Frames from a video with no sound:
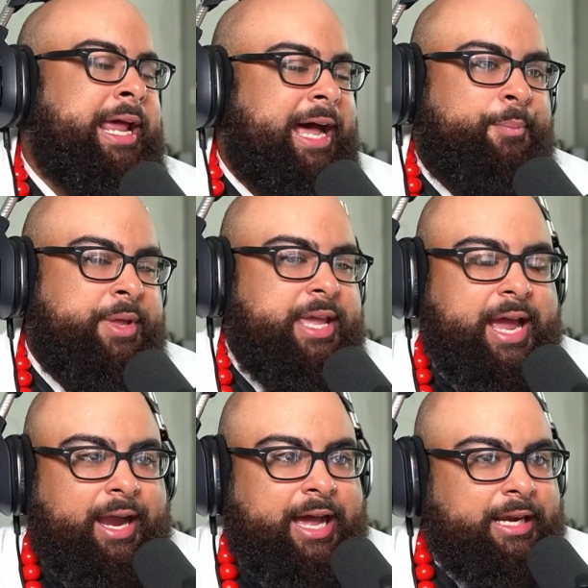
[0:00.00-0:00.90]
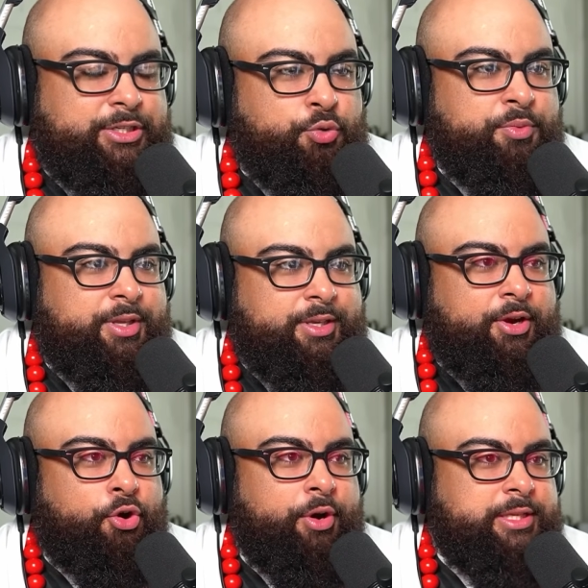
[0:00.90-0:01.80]
I mean, yeah, I kind of assumed
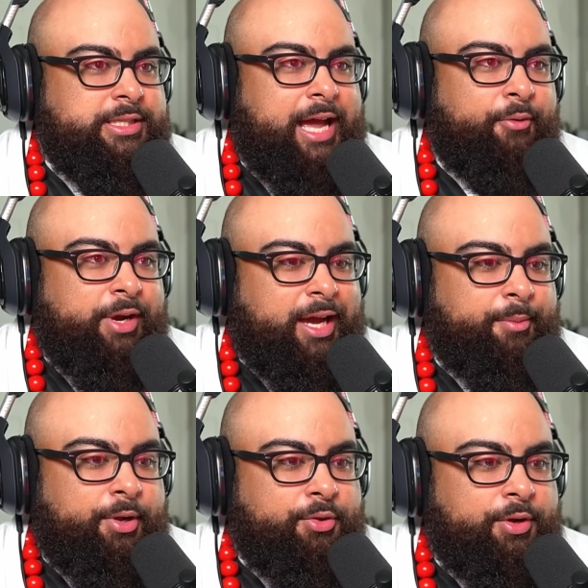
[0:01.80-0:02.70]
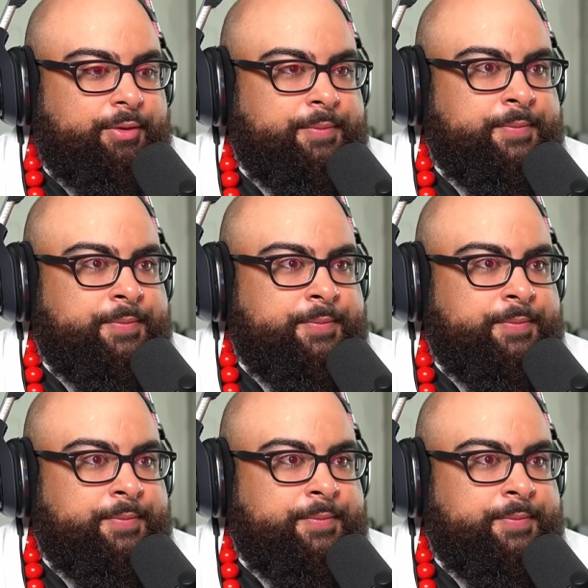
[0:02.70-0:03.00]
according to that, we're not going to do it.